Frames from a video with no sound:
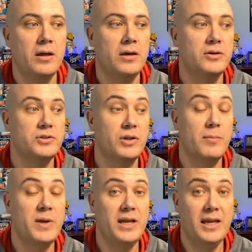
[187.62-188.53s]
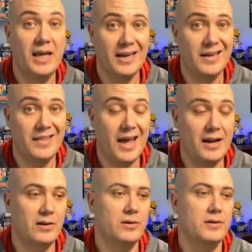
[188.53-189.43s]
So let me get into that a
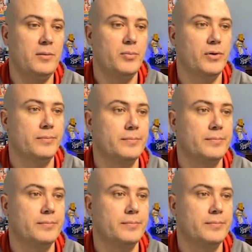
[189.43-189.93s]
little deeper.